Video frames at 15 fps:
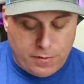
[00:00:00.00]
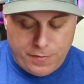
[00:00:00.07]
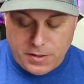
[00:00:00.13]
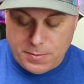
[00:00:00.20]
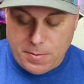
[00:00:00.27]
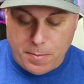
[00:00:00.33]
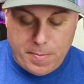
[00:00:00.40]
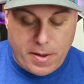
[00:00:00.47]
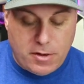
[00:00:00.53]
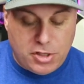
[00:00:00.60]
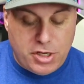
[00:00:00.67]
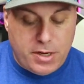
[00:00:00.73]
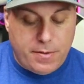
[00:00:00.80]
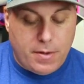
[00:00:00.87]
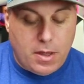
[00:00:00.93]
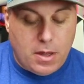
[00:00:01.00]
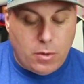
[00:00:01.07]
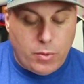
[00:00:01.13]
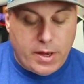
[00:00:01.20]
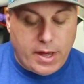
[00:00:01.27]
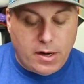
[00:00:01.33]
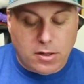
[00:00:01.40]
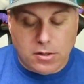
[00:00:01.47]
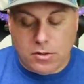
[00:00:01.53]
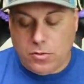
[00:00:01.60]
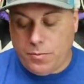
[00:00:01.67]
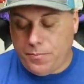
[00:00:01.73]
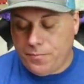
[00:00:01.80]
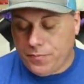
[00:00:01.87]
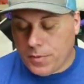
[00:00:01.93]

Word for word: This Bump Energy, we got a glue.